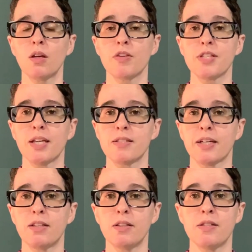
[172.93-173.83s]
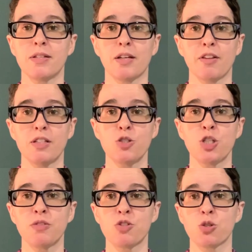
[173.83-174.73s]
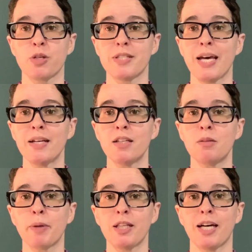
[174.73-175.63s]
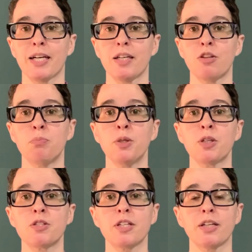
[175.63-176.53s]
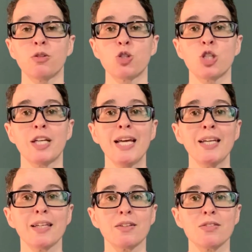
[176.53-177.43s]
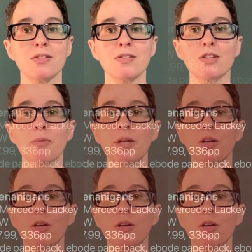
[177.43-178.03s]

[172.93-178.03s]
The second title is an anthology of stories edited by Lackey. The book, titled Shenanigans, is coming